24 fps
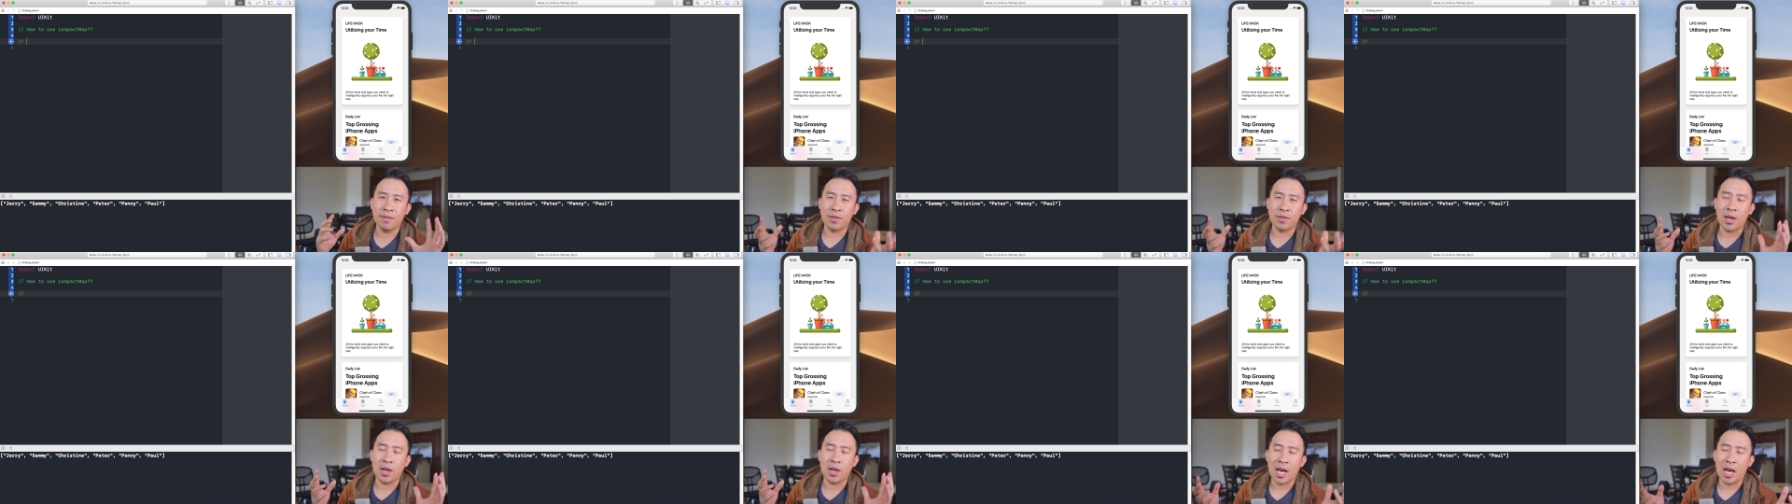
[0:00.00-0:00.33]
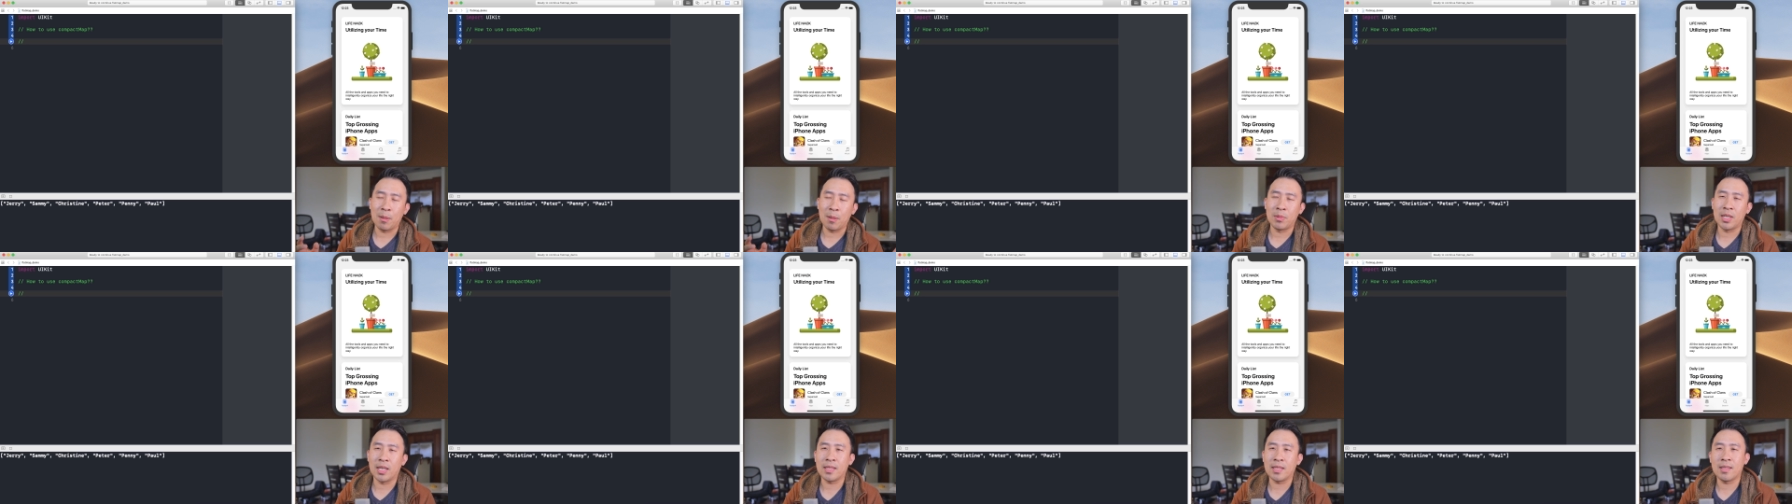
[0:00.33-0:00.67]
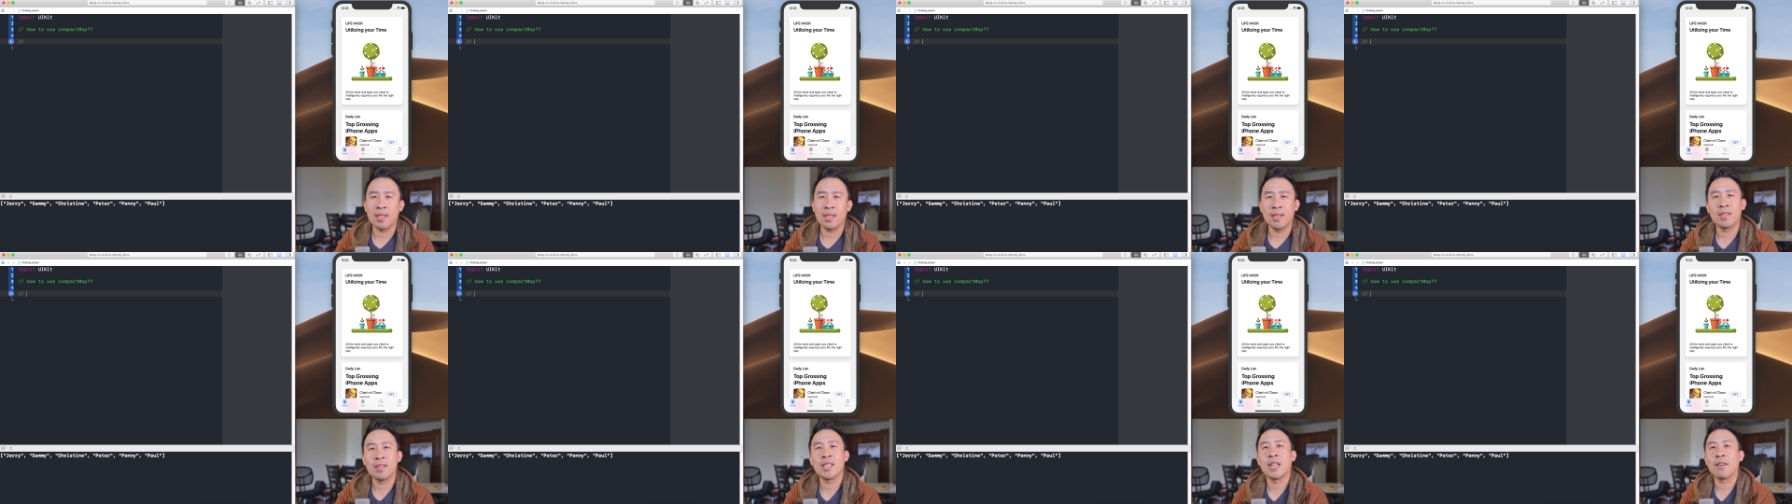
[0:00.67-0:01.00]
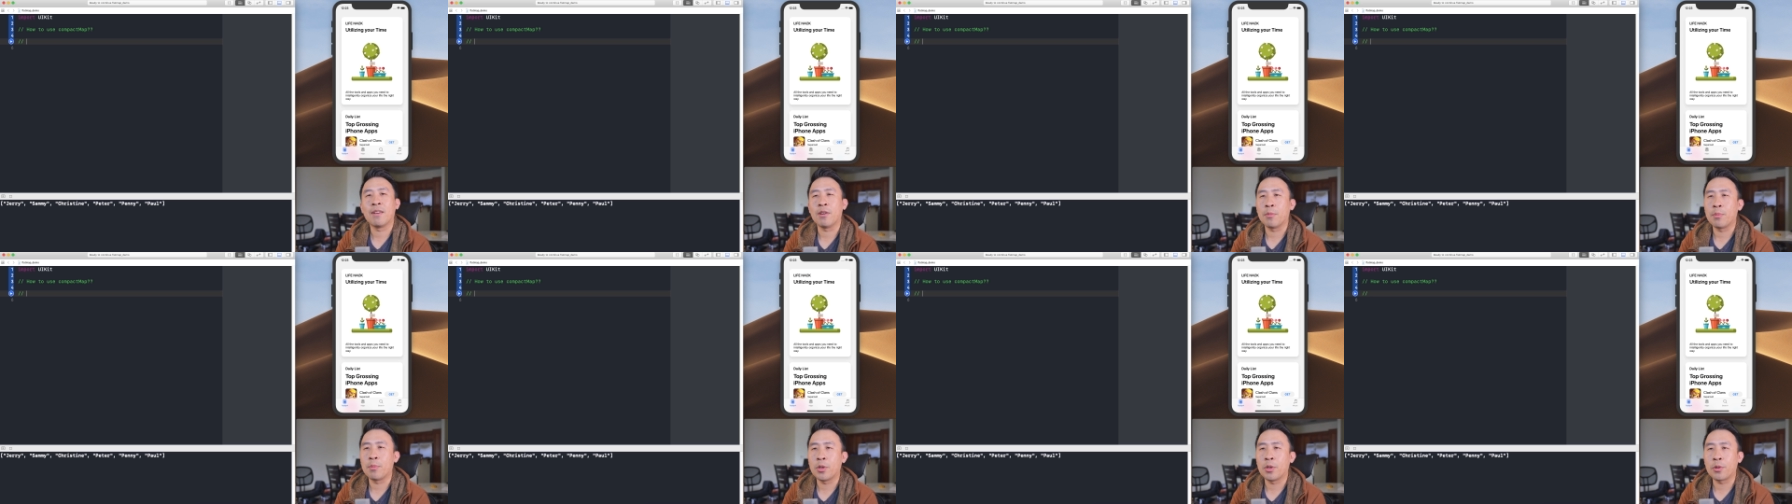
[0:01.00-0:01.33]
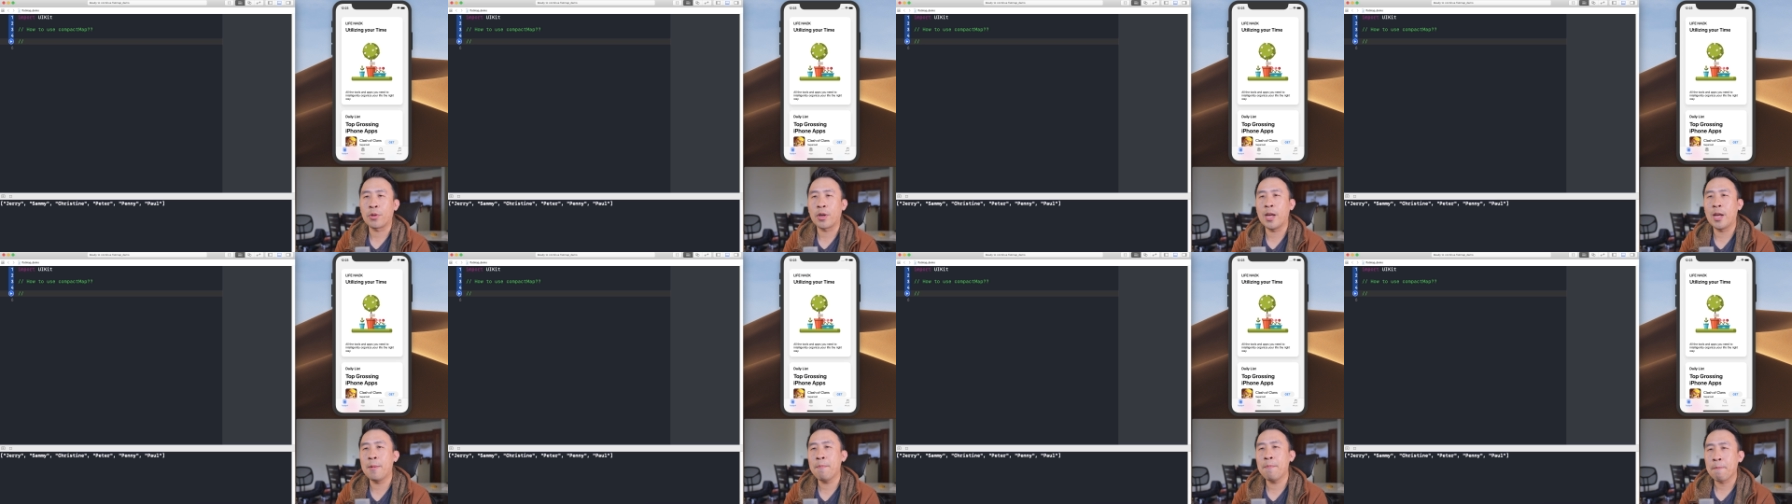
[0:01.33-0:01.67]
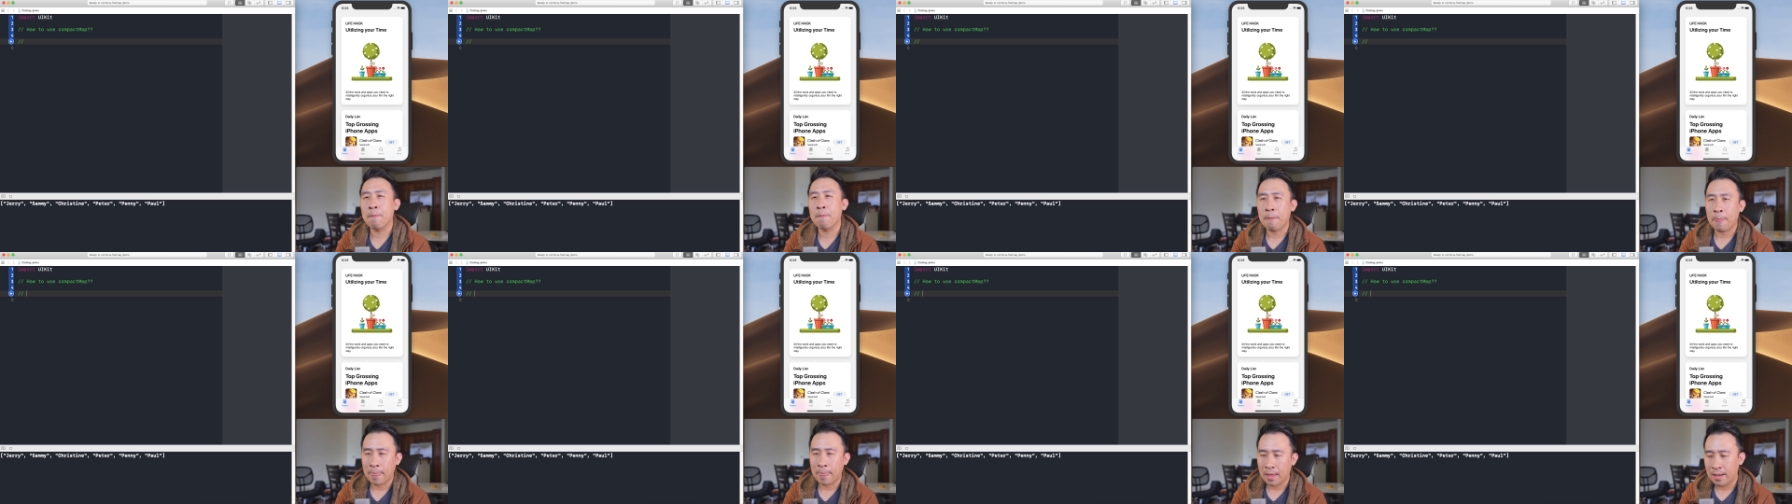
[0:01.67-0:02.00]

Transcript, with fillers: different objects inside of our program.